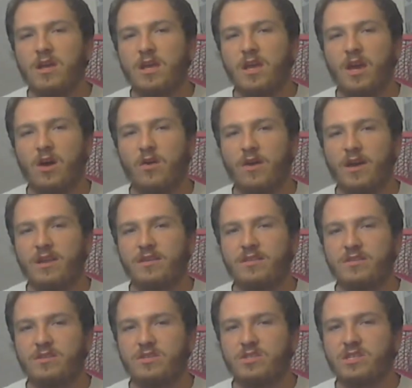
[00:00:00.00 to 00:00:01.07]
You know, and
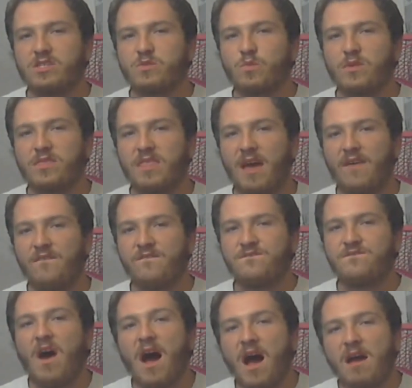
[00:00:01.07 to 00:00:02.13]
just with that
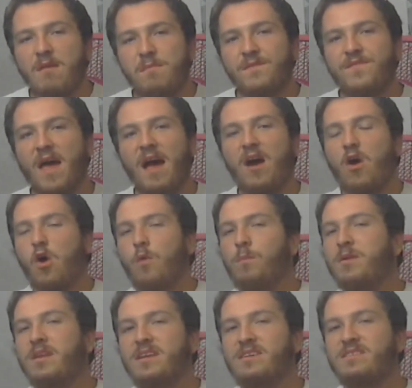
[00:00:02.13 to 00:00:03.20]
vibe of that
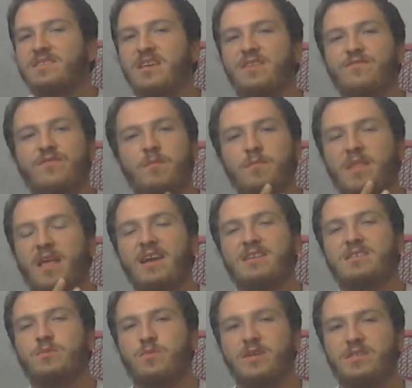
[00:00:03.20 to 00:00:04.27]
opening scene from
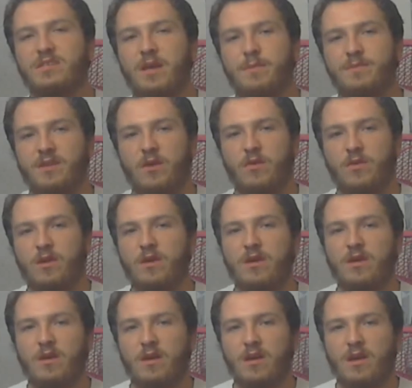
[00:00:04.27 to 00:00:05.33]
last week's episode.
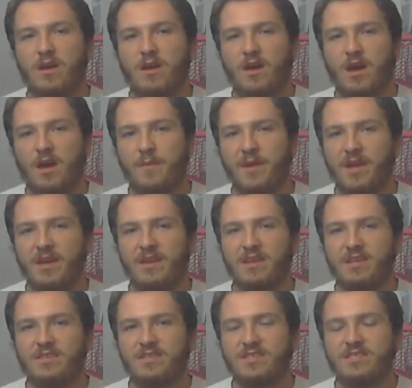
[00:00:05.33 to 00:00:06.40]
I mean,
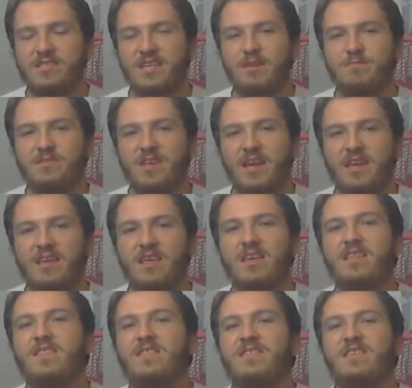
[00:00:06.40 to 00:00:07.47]
it just seems like
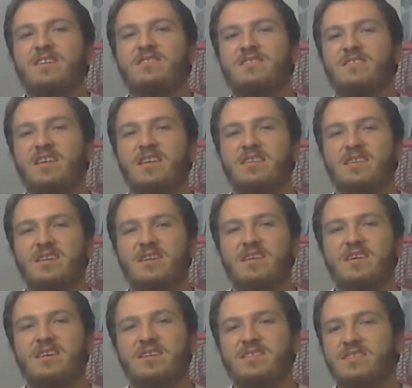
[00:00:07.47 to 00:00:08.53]
this season
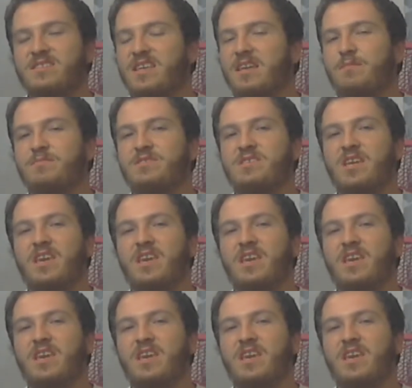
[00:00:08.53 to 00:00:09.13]
seems